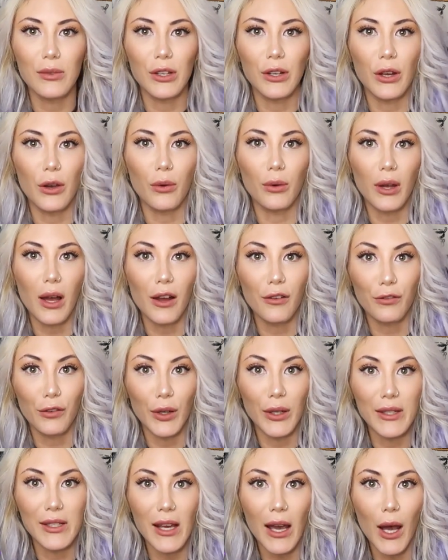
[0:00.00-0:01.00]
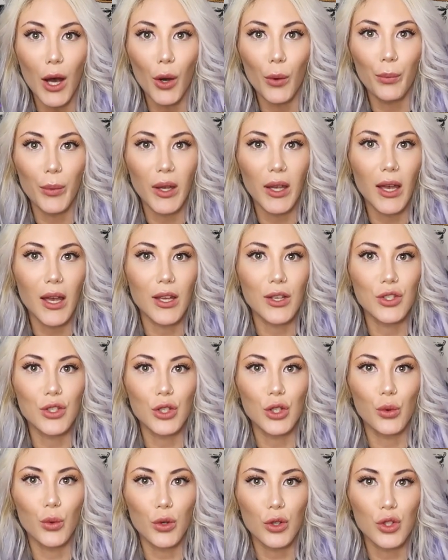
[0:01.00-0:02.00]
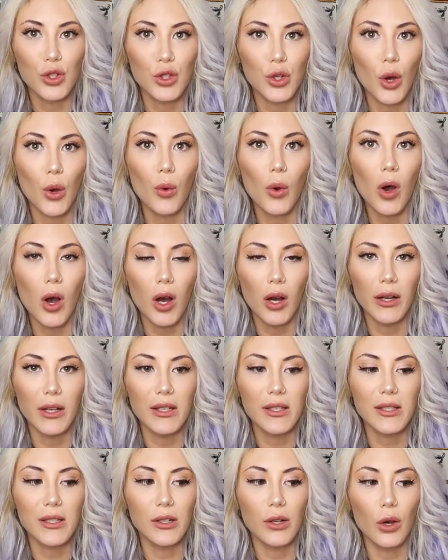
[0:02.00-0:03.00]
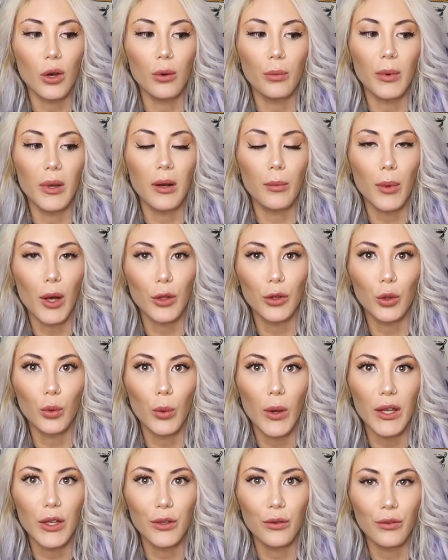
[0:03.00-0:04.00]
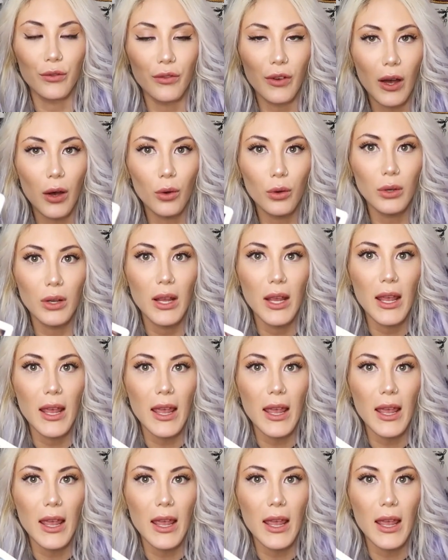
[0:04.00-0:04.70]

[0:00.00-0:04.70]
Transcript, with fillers: you know, got freaked out because you were so honest and open about the way you felt